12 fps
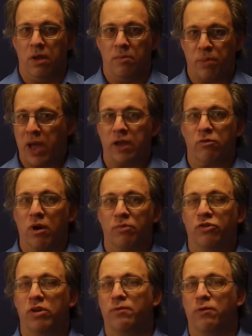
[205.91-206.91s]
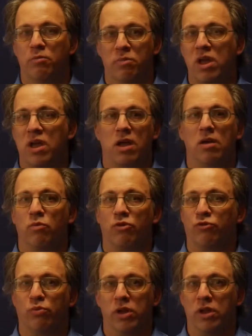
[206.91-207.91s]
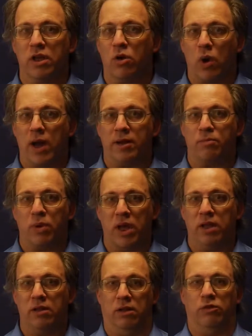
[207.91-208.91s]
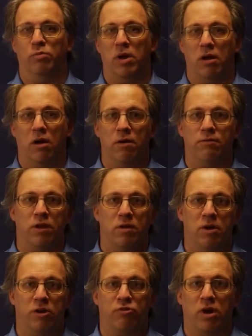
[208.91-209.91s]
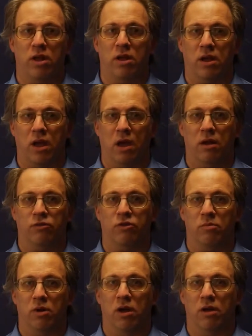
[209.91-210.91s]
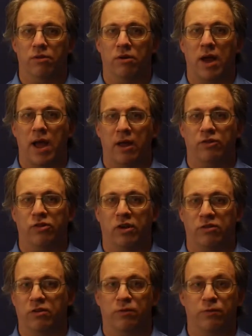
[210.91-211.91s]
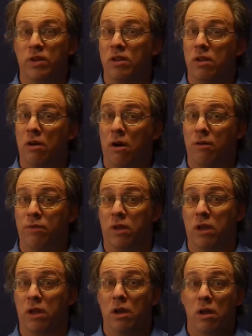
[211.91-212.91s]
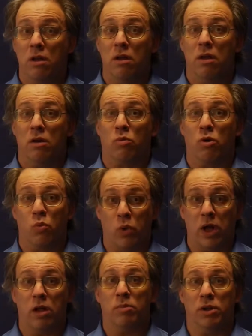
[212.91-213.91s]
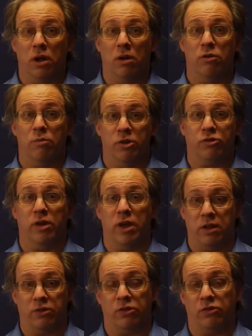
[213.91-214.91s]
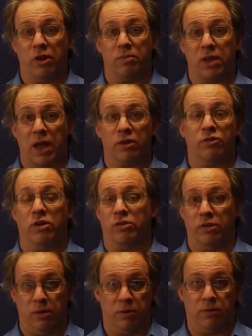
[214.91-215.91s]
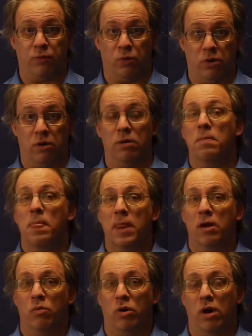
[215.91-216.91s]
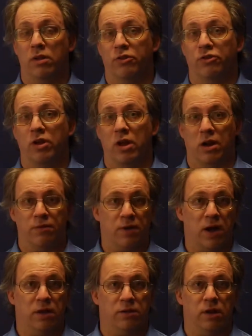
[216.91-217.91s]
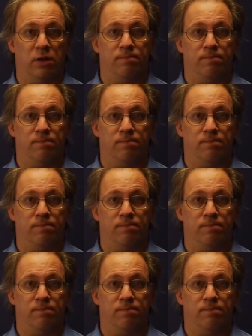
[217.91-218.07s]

Bankruptcy for me was really quite painless. My RV, my trading accounts, and my other assets that fit in the RV were well below the miscellaneous exempt assets limit for the state I filed in.